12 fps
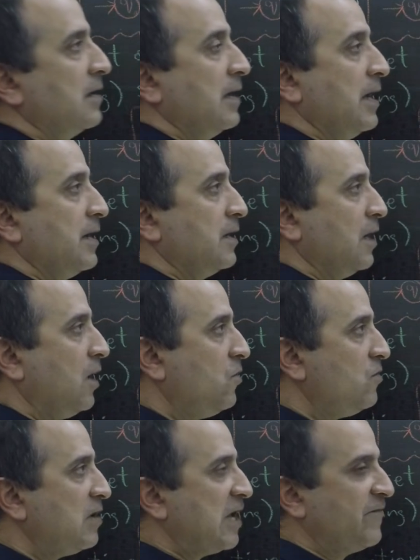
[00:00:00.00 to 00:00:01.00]
And
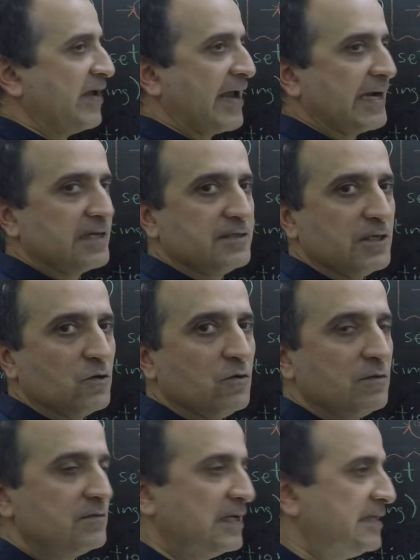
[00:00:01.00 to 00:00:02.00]
now if I get a 0,
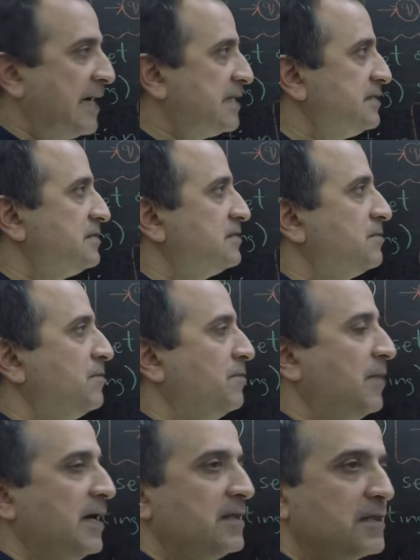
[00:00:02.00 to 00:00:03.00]
then that is my